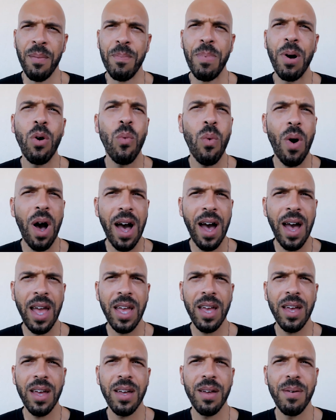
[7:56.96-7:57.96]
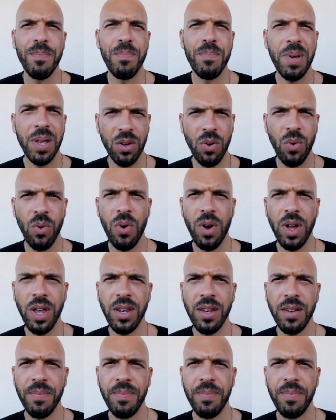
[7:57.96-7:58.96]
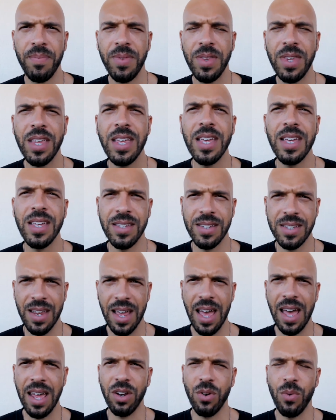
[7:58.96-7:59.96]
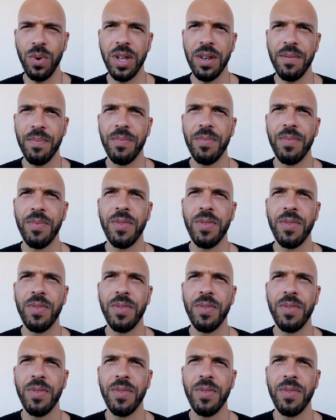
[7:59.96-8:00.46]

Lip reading: but why Bitcoin is adequate.